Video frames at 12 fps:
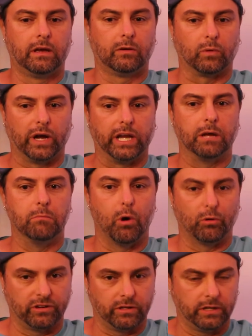writing
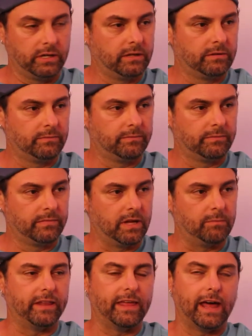emotionally,
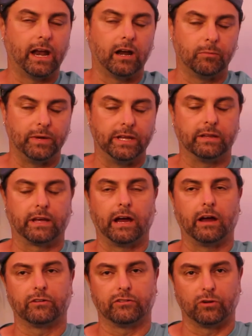and by that I don't mean the
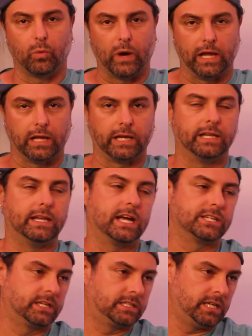characters are wailing and
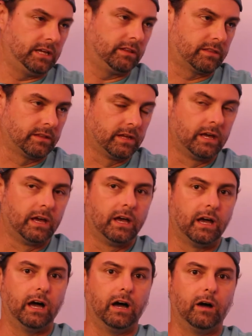gnashing teeth,
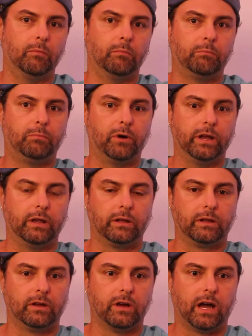um, but
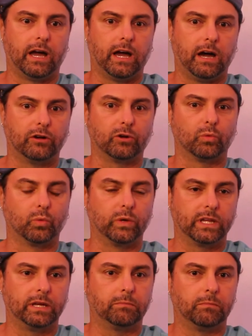how to
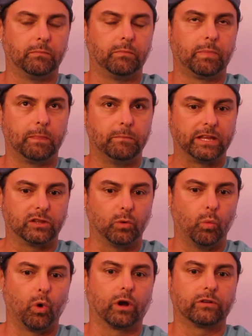really make the
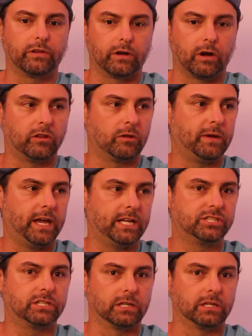words that are on the page